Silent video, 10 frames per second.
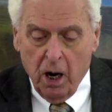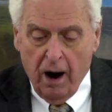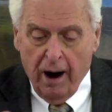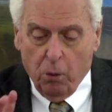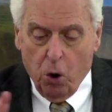
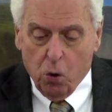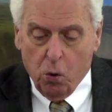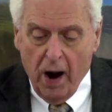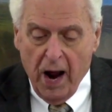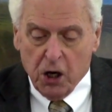I will
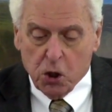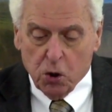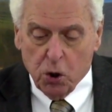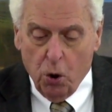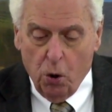cry
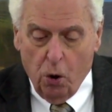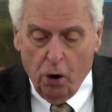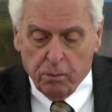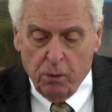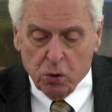to the
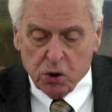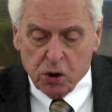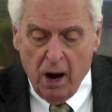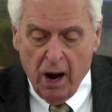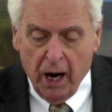Lord Most
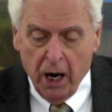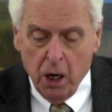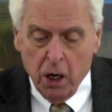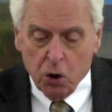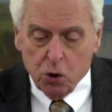High,
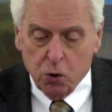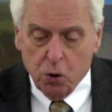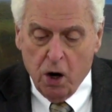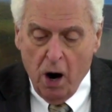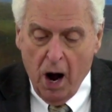
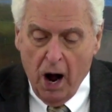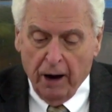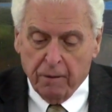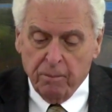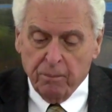to
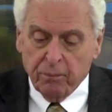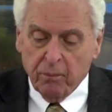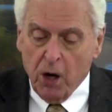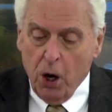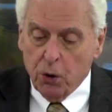God,
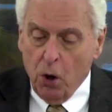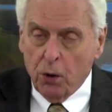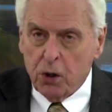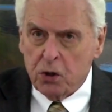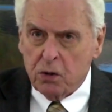now
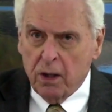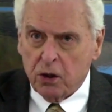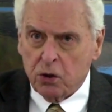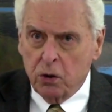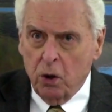notice
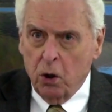this,